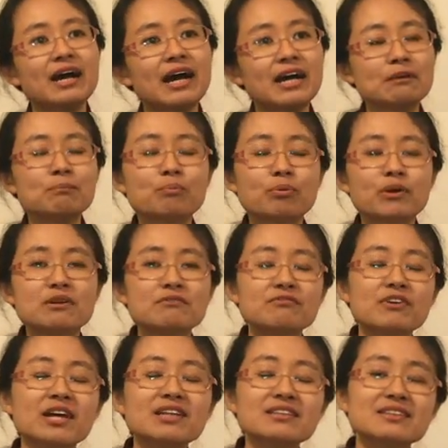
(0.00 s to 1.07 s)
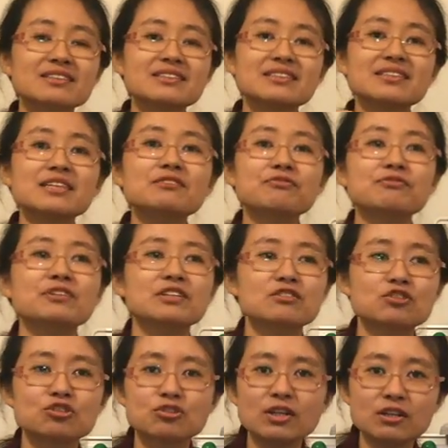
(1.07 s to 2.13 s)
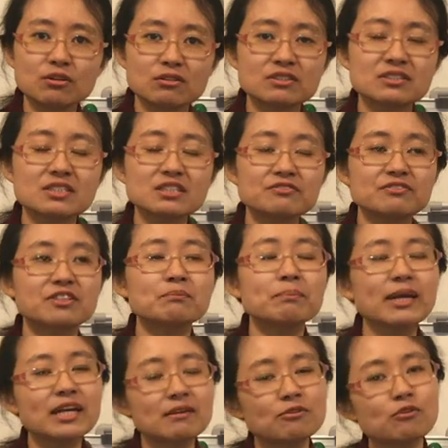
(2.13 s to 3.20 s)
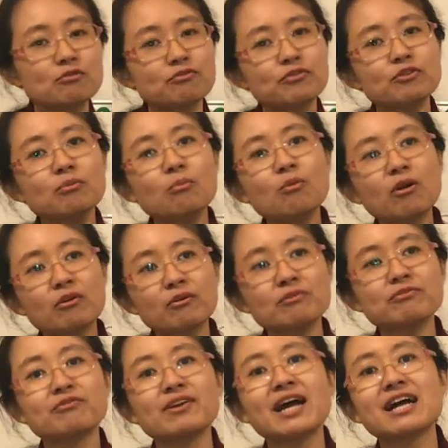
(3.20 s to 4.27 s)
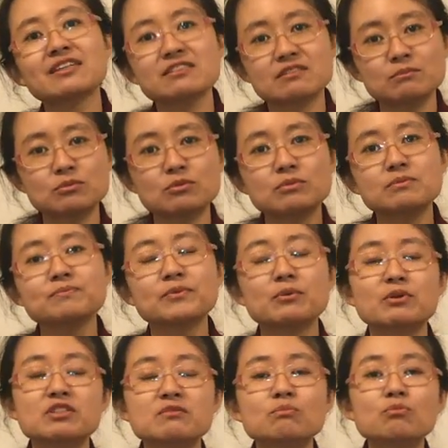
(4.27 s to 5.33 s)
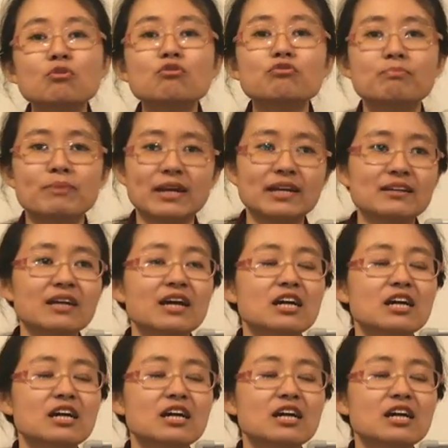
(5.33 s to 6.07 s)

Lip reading: and prevent the stiffness, treat your stiffness, make you feel more flexible with movement.